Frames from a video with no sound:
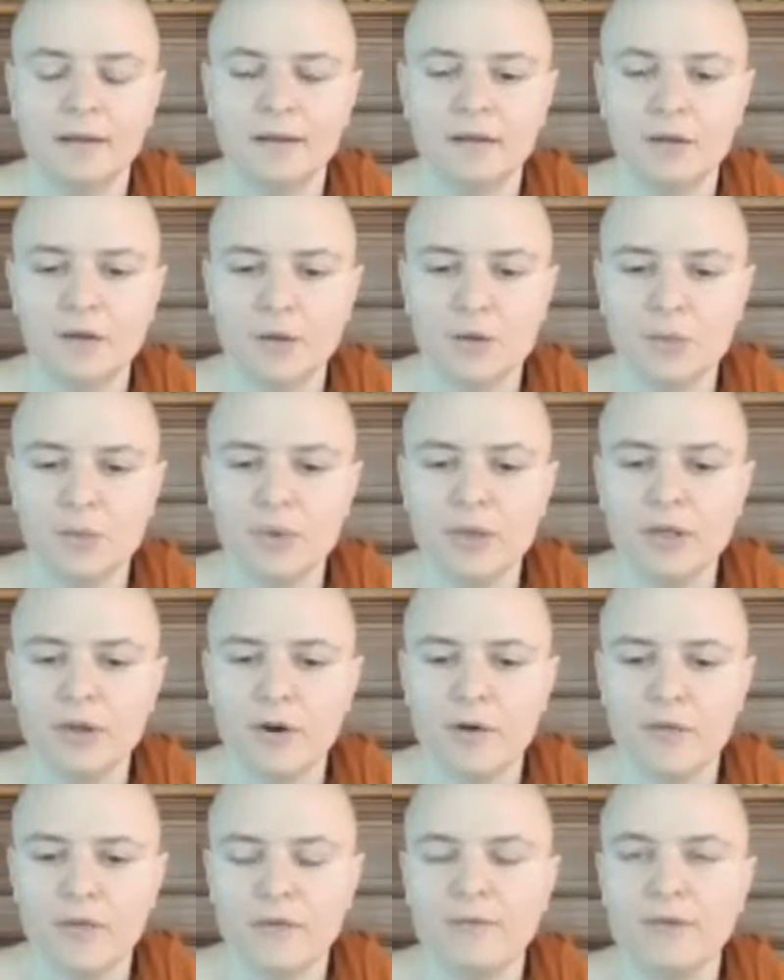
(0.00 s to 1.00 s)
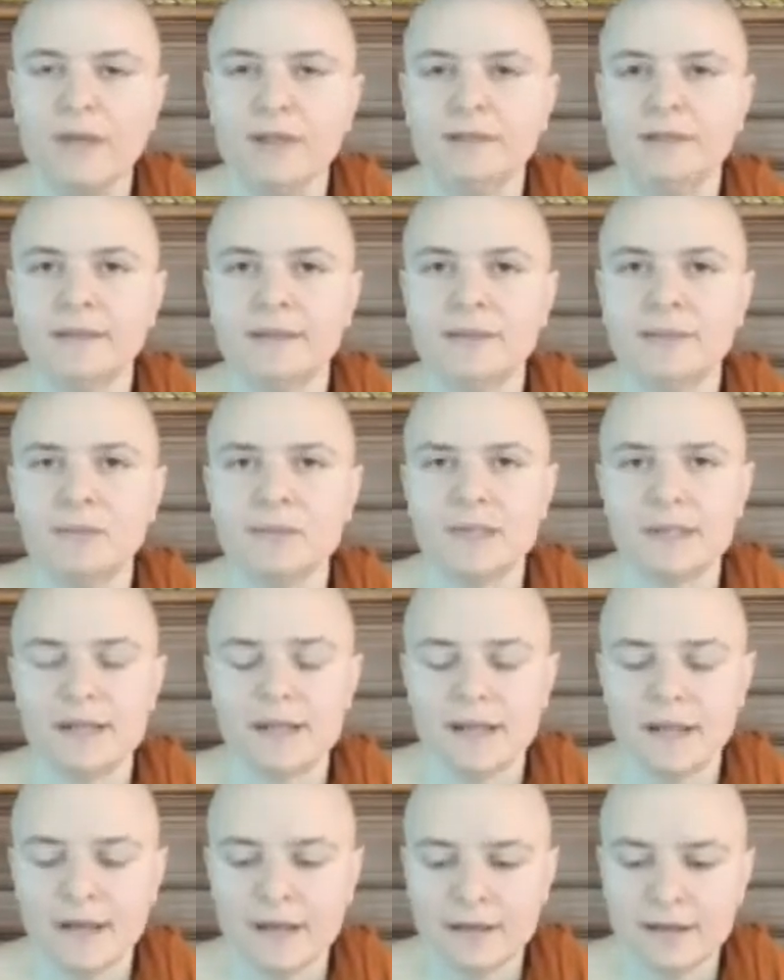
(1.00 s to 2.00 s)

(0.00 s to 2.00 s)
we are the victims. Like